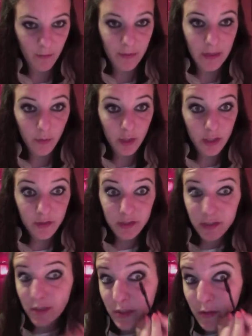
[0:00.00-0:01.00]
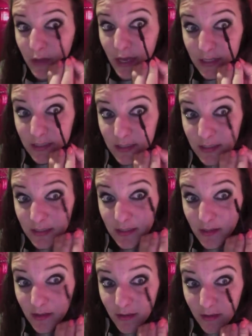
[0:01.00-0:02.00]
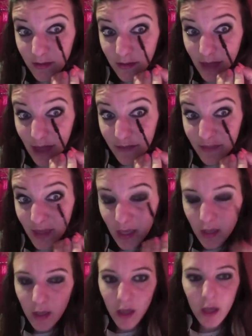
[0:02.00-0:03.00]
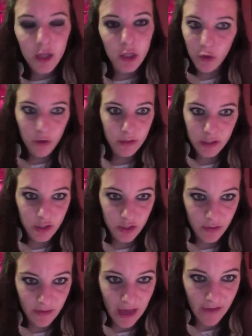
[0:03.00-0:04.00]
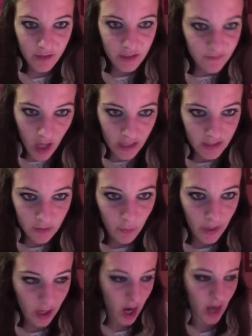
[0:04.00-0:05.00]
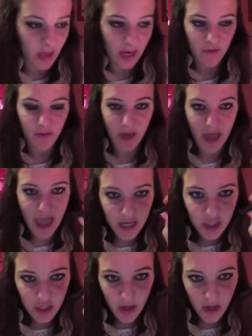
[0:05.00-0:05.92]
people used to do this, that thing. You don't need to do that. First of all, it's way hard, and the edge of...